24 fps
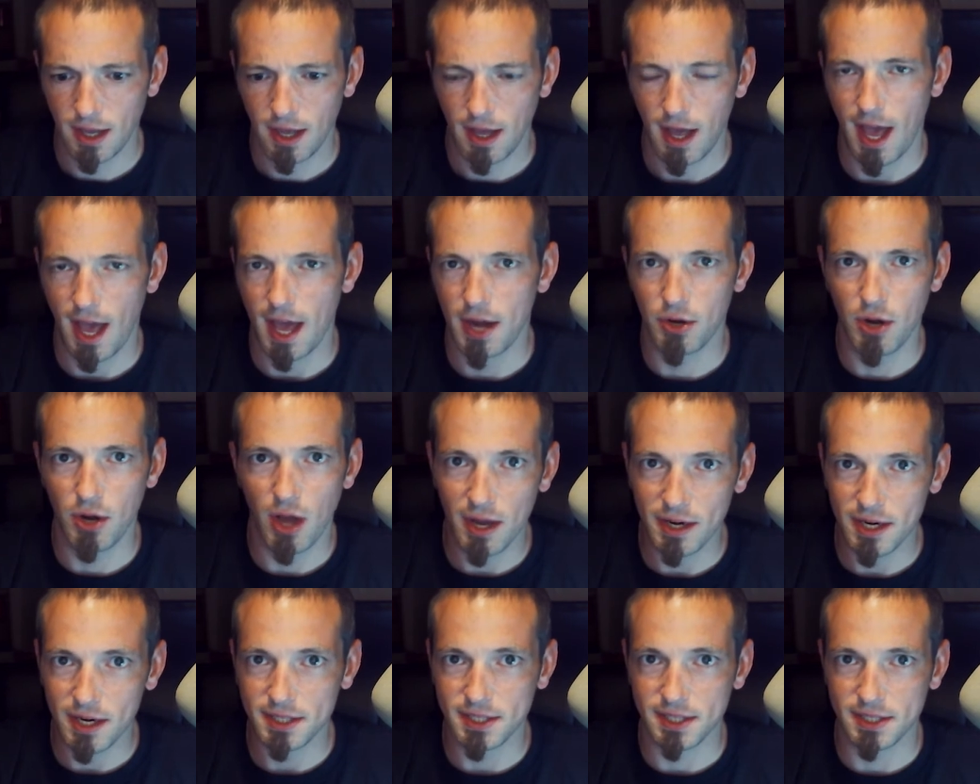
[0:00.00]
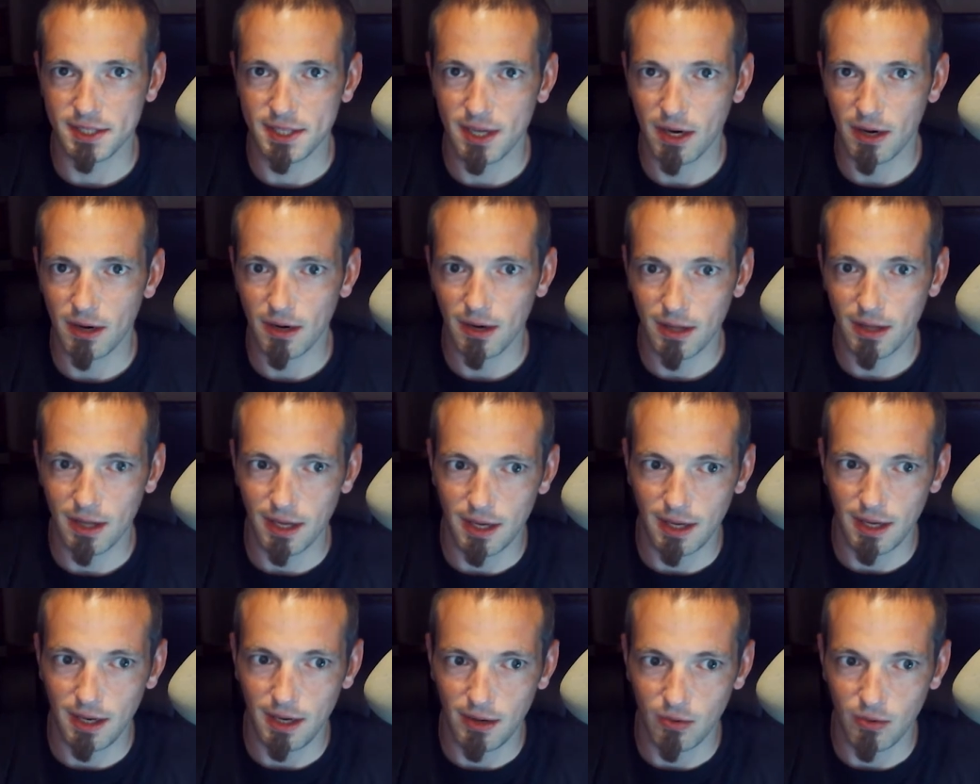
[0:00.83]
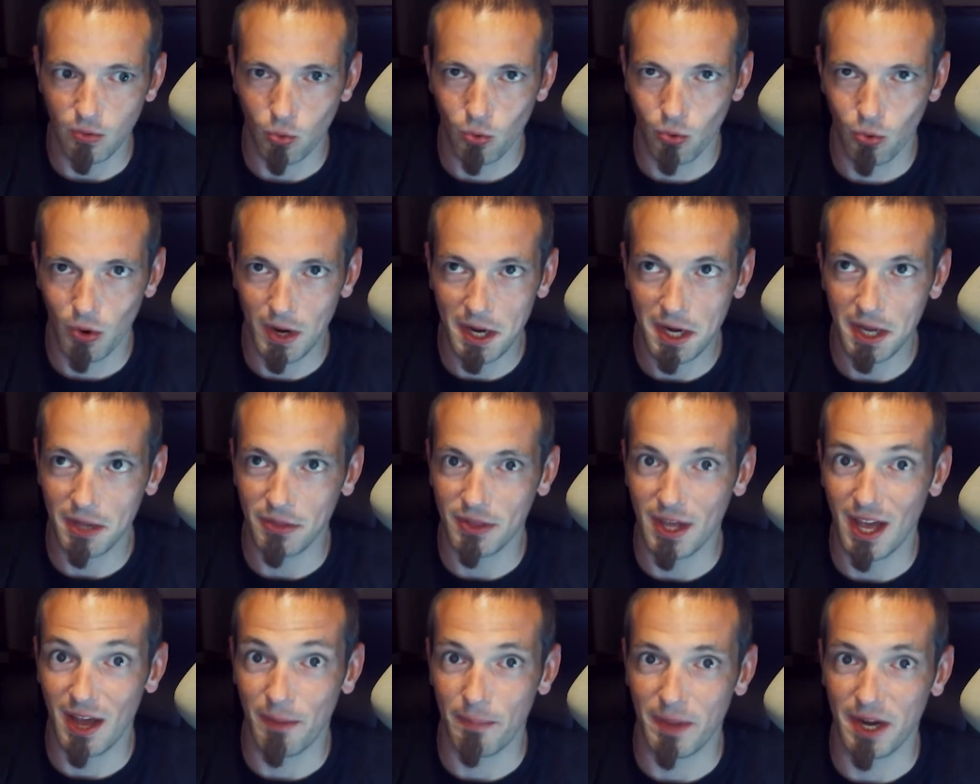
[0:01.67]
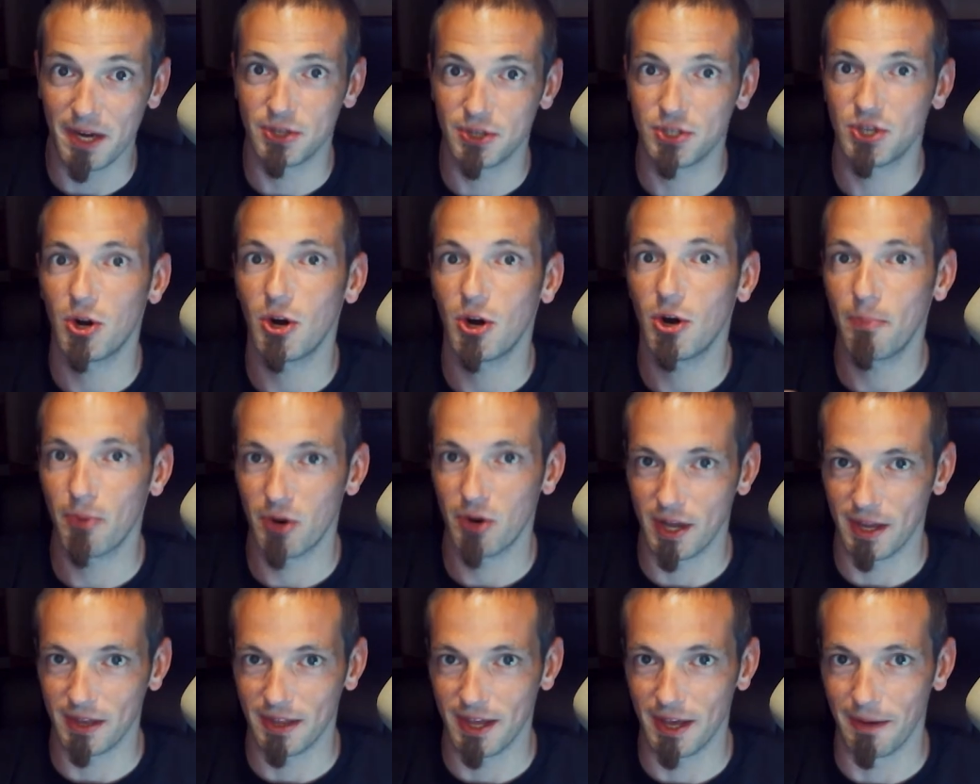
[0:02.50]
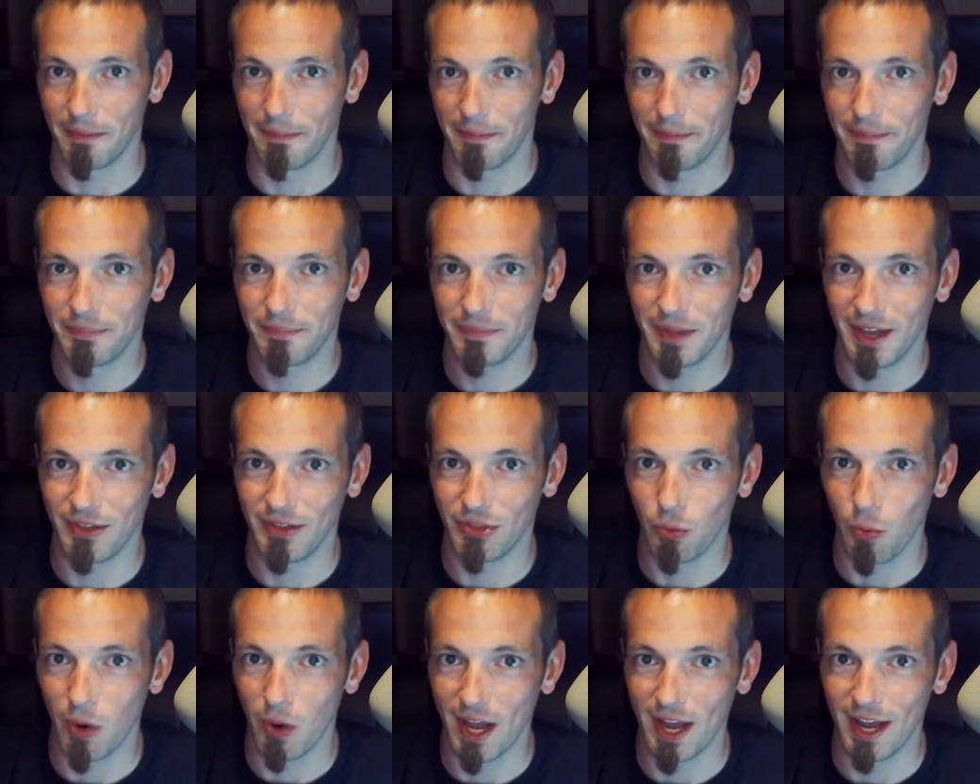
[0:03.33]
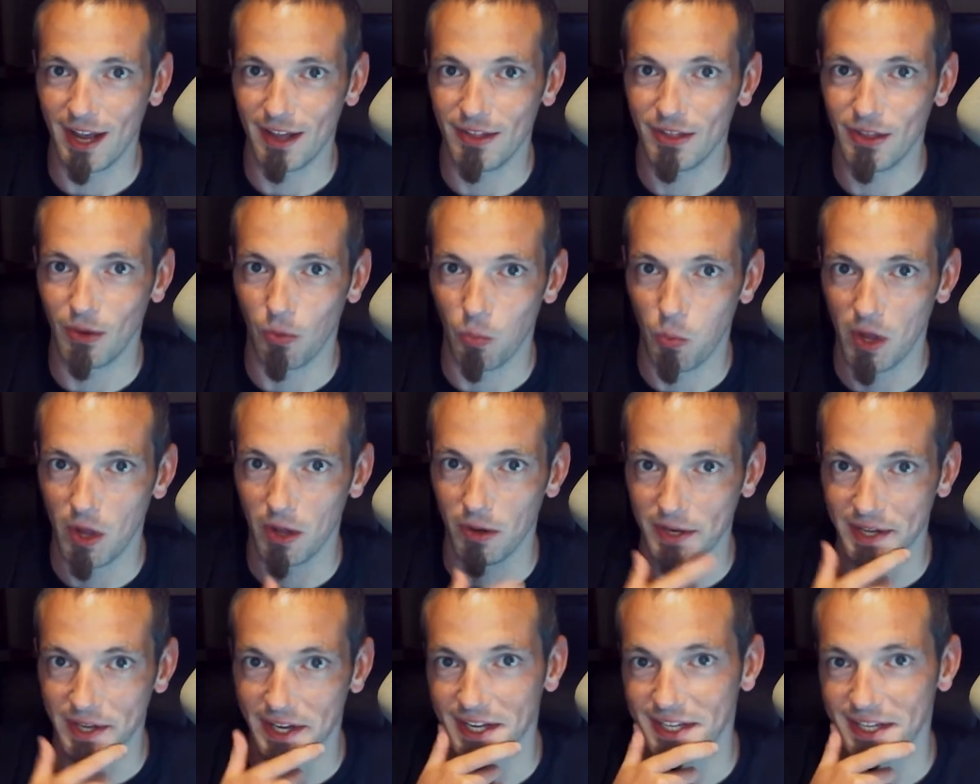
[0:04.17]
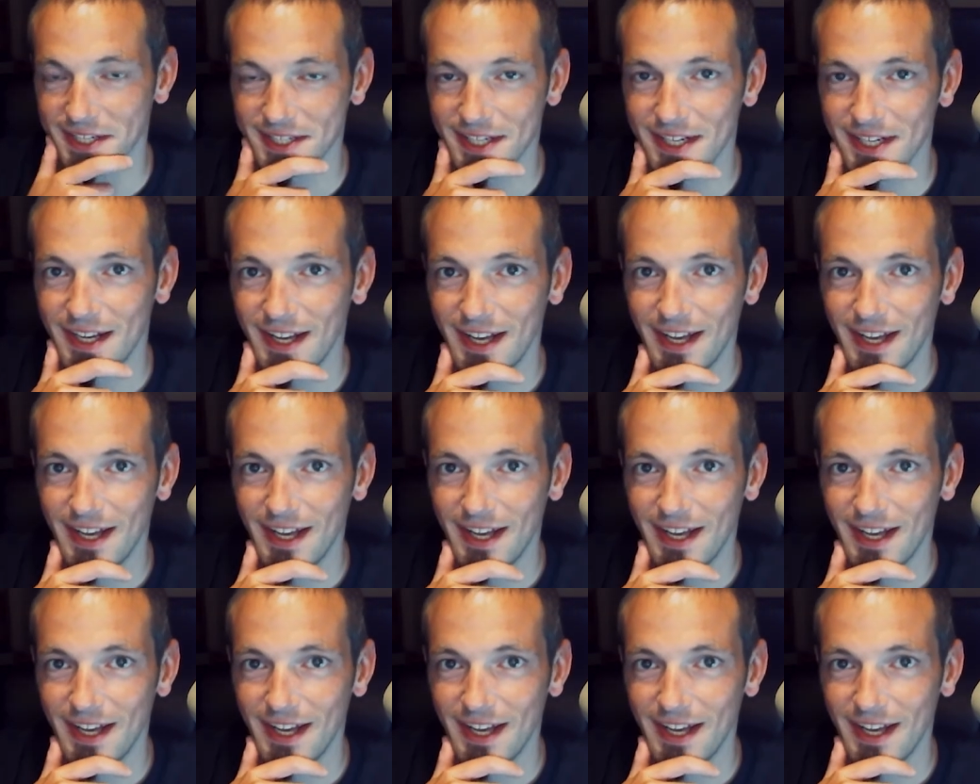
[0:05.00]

and not necessarily reading them and interpreting them in the way that Will does.